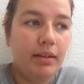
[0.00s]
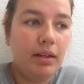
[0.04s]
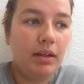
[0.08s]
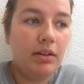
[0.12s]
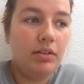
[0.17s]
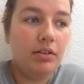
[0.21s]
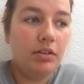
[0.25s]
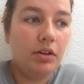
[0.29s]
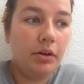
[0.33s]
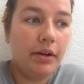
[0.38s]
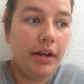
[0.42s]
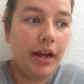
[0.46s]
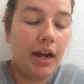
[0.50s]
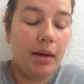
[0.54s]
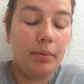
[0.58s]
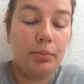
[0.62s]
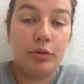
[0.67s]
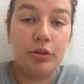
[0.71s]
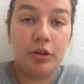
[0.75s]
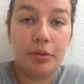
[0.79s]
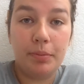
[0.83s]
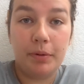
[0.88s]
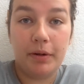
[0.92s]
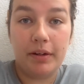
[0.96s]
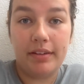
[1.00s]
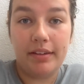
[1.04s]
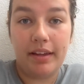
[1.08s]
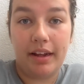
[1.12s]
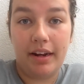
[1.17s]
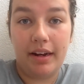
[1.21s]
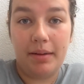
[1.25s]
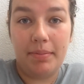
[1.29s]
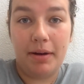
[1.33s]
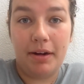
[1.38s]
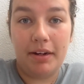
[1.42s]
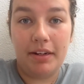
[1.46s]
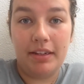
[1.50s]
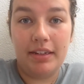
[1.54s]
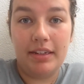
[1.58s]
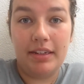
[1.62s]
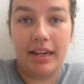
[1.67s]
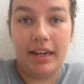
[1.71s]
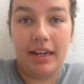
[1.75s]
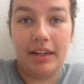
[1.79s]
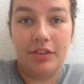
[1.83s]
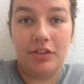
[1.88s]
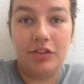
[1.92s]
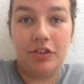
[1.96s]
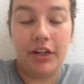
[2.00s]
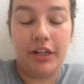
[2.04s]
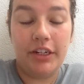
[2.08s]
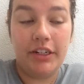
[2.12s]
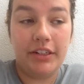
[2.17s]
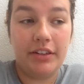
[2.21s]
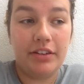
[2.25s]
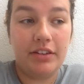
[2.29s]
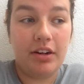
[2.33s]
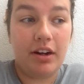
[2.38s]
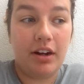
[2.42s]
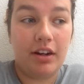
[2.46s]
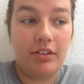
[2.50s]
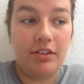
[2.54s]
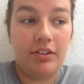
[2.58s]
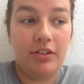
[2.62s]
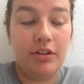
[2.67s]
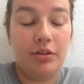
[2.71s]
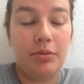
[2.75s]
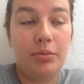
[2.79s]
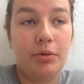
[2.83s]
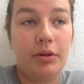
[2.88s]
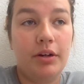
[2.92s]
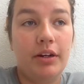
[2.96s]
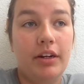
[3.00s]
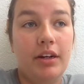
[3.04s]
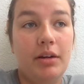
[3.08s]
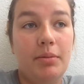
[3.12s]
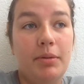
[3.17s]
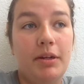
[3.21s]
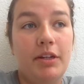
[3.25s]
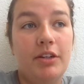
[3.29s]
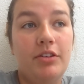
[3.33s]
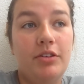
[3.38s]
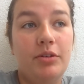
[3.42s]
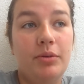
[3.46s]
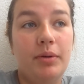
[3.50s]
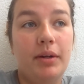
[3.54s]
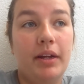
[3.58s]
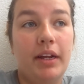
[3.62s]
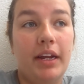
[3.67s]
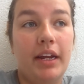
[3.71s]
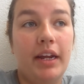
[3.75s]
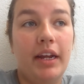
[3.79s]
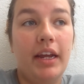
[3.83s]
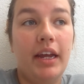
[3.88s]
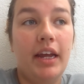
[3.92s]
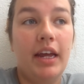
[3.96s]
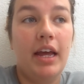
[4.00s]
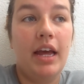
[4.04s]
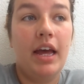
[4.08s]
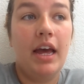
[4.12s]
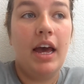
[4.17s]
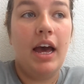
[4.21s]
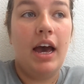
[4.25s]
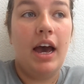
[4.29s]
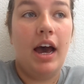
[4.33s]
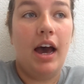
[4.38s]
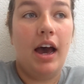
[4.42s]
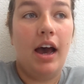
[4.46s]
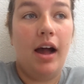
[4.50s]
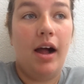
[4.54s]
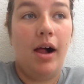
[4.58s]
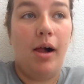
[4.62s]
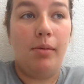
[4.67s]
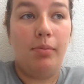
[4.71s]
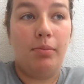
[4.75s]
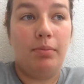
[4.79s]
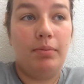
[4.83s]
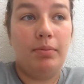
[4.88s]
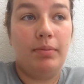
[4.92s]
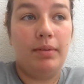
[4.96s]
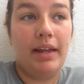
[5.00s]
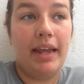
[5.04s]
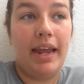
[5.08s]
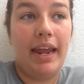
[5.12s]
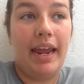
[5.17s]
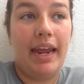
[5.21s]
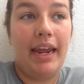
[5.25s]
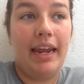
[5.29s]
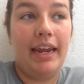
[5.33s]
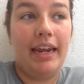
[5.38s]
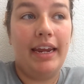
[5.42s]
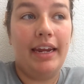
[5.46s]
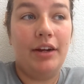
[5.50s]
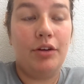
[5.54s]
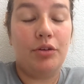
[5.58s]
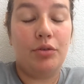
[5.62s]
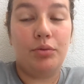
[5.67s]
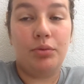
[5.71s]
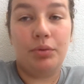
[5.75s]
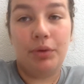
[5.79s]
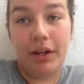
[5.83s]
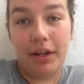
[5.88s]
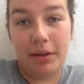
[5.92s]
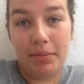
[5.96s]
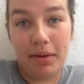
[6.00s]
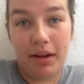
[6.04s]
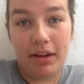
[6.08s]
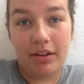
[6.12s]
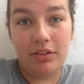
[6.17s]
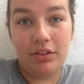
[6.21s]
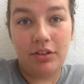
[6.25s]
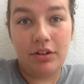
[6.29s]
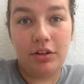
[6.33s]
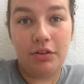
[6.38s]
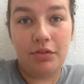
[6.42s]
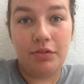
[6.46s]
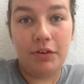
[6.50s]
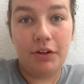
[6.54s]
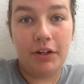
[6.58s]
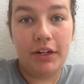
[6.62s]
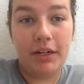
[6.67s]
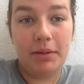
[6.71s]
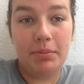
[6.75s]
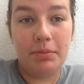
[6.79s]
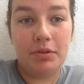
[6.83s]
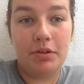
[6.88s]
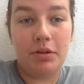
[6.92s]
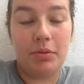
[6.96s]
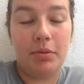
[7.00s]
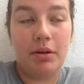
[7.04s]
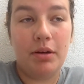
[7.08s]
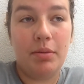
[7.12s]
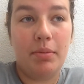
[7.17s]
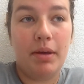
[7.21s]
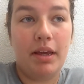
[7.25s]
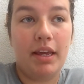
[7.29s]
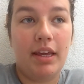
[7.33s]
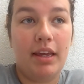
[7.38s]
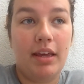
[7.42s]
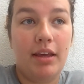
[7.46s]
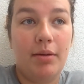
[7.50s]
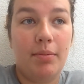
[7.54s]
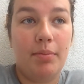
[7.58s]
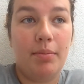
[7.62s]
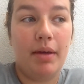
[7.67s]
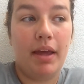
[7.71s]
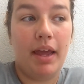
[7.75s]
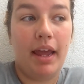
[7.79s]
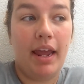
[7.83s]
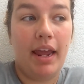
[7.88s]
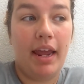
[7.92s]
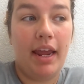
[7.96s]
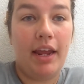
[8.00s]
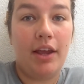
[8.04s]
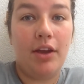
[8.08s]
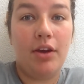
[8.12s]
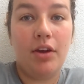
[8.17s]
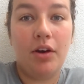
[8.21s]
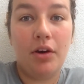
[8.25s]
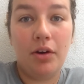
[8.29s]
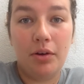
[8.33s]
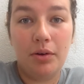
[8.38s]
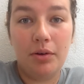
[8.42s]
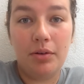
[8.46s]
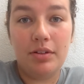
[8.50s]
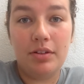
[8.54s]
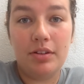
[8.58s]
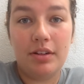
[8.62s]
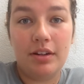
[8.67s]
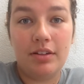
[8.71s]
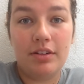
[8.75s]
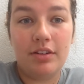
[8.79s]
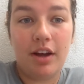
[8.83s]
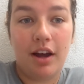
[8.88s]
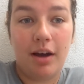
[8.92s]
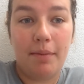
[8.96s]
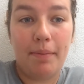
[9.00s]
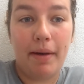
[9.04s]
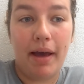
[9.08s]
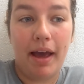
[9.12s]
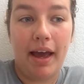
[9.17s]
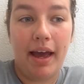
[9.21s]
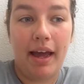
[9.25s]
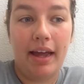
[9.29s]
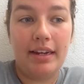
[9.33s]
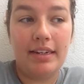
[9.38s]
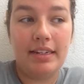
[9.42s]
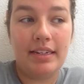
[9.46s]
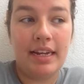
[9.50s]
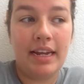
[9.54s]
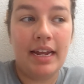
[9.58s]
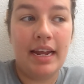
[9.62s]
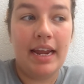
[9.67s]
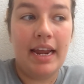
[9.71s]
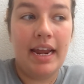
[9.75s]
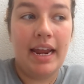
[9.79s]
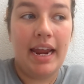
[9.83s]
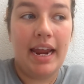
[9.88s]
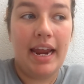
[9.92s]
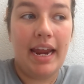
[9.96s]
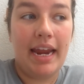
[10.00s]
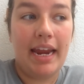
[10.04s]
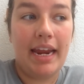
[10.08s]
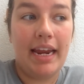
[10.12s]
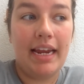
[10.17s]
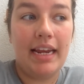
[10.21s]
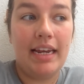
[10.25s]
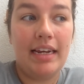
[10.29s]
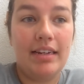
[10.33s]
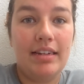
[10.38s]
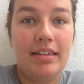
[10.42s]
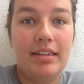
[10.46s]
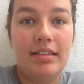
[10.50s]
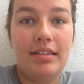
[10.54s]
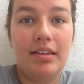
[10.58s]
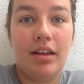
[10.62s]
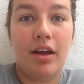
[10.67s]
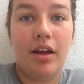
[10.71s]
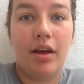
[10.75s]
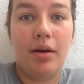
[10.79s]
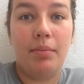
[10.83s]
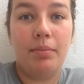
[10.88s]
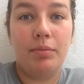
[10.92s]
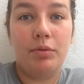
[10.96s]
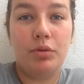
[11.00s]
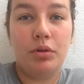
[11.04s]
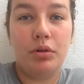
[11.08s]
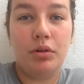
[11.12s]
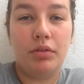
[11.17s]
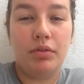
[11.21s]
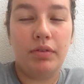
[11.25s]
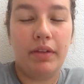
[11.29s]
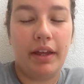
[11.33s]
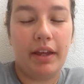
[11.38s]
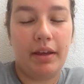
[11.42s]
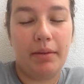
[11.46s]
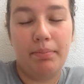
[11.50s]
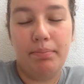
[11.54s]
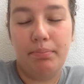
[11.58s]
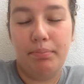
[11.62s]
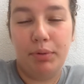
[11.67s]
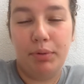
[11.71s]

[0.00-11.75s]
So yeah, I'm super excited about it. Today is Jared's costume. We're going to be doing a ringmaster for him. So I'm going to make him a coat, a top hat, and some sort of like